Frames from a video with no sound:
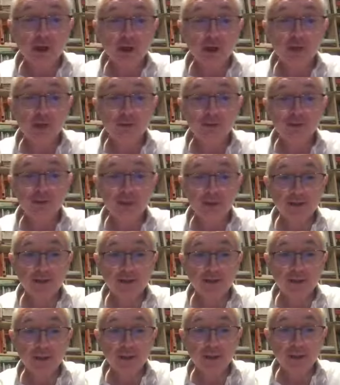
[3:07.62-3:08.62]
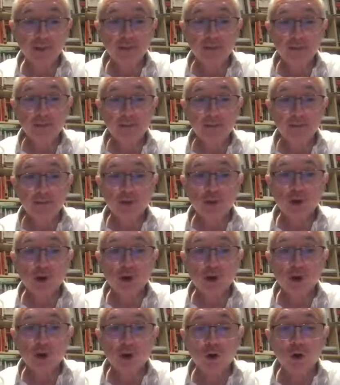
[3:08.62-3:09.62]
you have sent me. The
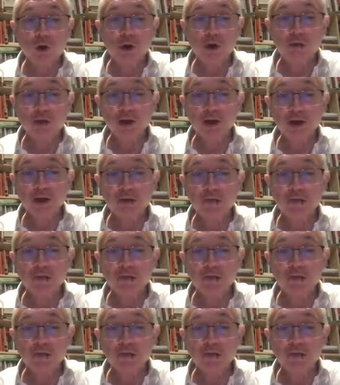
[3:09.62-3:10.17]
glory that you